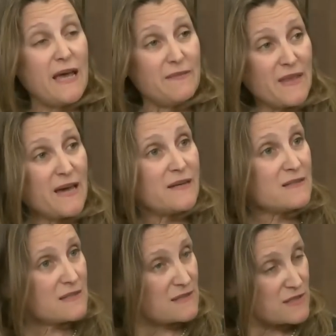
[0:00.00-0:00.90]
And that
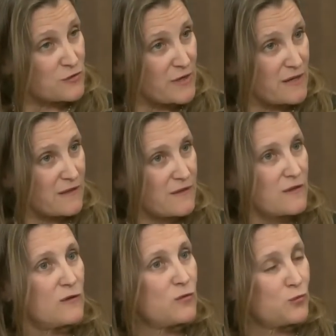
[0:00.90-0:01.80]
is a strength
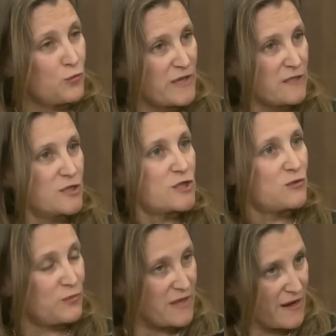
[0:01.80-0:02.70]
which
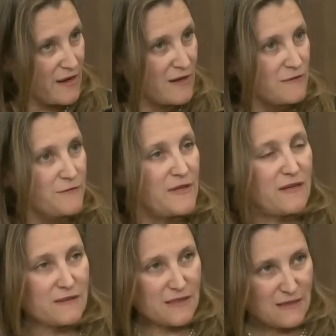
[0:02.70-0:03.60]
we have
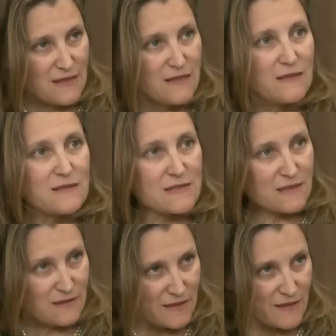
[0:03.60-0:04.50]
and Canadians
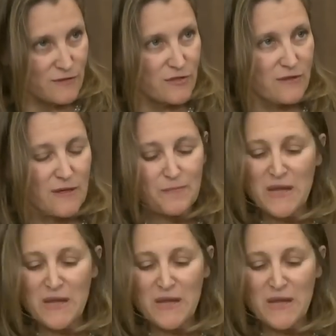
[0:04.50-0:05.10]
can count on.